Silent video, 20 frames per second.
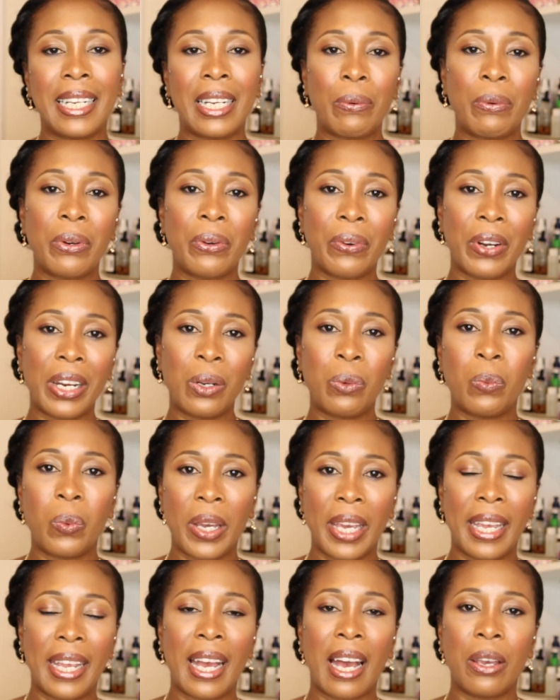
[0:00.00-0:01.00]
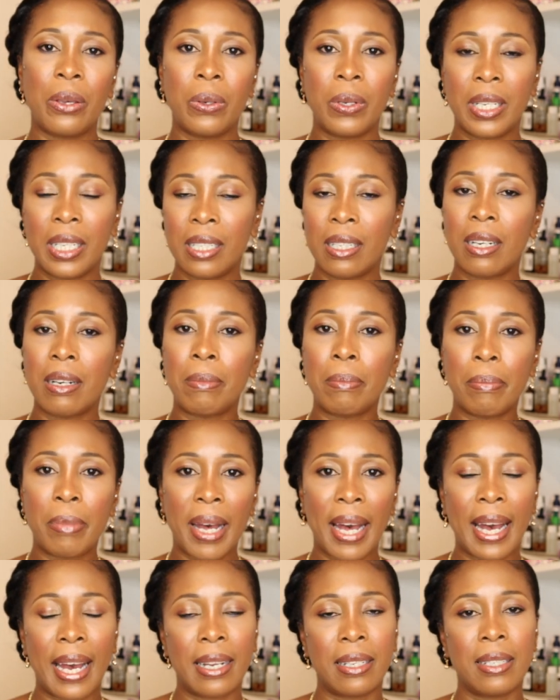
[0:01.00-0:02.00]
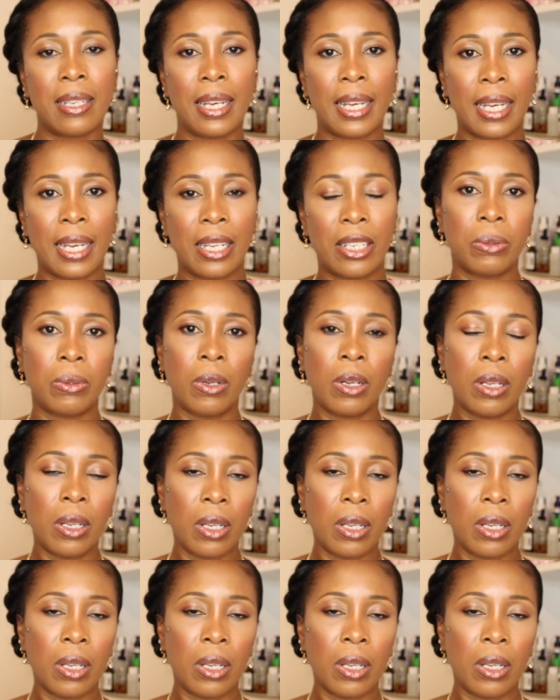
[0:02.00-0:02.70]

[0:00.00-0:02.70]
Now, a great way how you can combat and